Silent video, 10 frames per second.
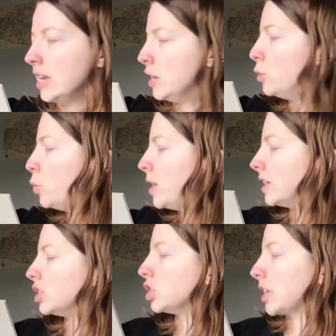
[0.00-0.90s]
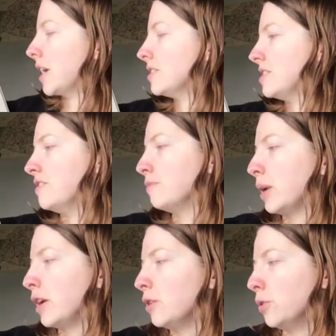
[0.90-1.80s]
In which I leave
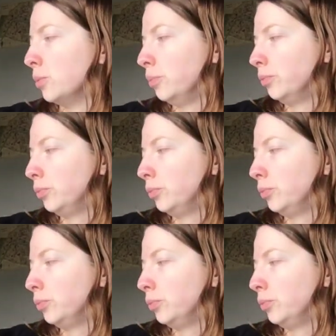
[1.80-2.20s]
my home.